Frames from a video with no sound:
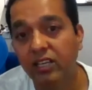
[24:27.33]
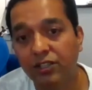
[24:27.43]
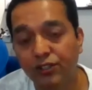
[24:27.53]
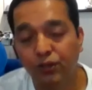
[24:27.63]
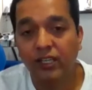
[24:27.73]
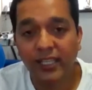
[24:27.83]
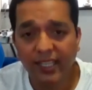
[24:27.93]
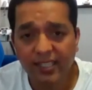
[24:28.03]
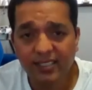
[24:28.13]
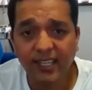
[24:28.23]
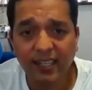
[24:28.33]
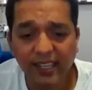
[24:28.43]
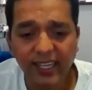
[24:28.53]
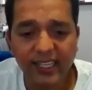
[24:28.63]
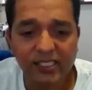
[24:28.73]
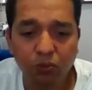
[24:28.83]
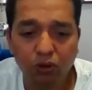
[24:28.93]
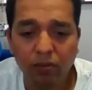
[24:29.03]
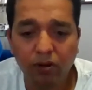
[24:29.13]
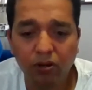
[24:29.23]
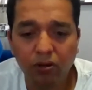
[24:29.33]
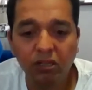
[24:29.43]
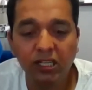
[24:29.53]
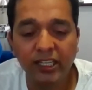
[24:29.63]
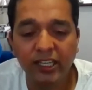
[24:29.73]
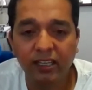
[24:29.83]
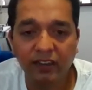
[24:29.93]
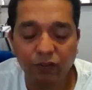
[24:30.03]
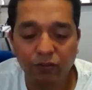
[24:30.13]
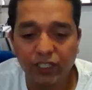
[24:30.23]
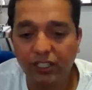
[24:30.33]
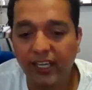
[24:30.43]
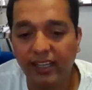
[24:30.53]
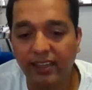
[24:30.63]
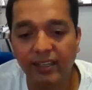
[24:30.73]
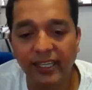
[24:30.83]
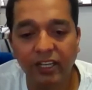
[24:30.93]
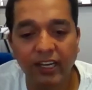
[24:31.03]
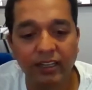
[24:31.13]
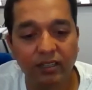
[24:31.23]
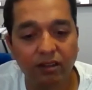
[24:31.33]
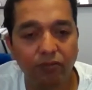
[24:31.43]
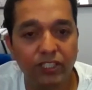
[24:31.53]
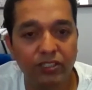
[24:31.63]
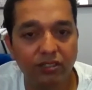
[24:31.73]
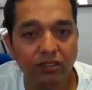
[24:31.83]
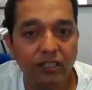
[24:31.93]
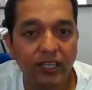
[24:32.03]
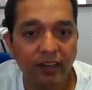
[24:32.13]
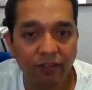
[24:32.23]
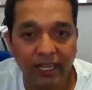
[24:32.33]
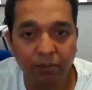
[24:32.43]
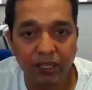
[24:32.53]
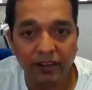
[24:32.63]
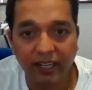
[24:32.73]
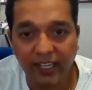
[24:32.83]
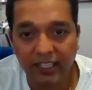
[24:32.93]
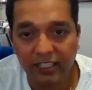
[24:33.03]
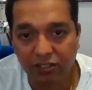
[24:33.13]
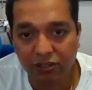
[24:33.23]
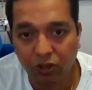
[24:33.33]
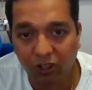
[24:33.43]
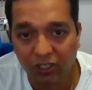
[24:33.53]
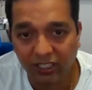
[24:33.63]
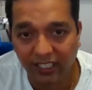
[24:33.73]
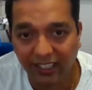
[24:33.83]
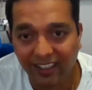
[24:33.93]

So clinical skill day is more about clinical information gathering, and which invariably relates to OSCE.